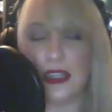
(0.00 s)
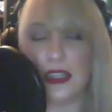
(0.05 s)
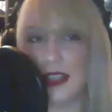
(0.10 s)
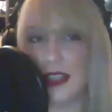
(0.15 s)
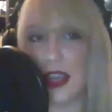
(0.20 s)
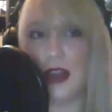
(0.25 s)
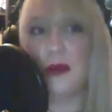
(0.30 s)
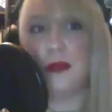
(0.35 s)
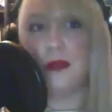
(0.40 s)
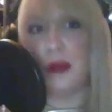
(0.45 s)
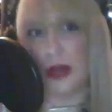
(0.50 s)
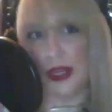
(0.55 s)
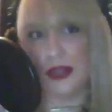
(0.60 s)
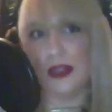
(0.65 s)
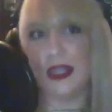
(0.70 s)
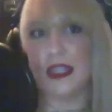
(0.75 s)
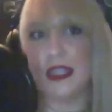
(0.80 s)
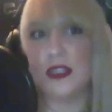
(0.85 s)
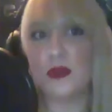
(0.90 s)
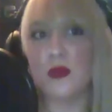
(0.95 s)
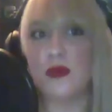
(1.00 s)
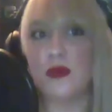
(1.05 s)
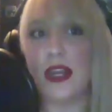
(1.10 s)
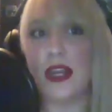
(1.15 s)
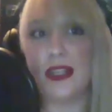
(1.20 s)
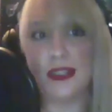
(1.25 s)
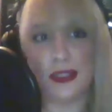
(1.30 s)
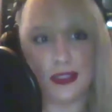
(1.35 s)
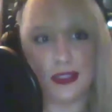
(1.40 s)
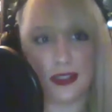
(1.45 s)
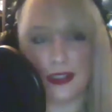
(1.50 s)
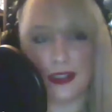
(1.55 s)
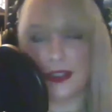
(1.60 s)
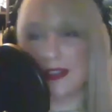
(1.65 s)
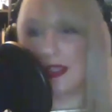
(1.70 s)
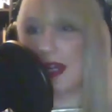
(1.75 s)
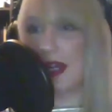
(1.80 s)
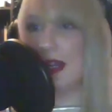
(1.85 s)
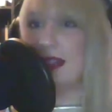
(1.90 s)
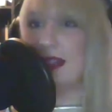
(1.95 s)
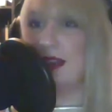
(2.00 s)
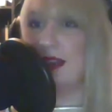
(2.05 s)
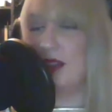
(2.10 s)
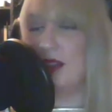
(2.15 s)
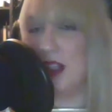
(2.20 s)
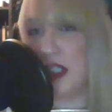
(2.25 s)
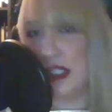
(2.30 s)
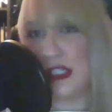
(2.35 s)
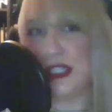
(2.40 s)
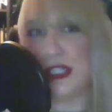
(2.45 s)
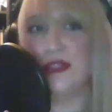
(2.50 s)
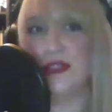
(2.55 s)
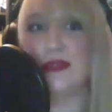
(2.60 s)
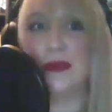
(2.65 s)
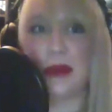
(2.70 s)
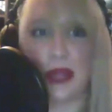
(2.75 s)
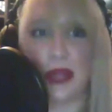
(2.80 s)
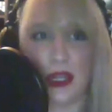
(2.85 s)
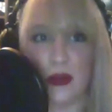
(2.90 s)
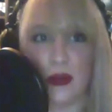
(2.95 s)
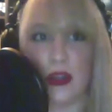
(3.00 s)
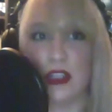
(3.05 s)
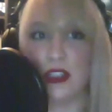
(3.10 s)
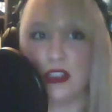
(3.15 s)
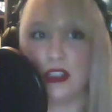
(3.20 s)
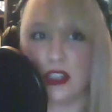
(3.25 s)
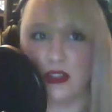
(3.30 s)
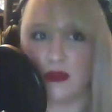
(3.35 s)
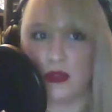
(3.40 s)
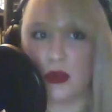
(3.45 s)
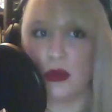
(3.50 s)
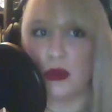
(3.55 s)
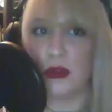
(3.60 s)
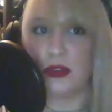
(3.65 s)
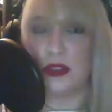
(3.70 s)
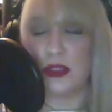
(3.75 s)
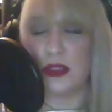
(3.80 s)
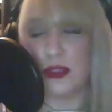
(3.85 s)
the exact definition of brainwashing, folks.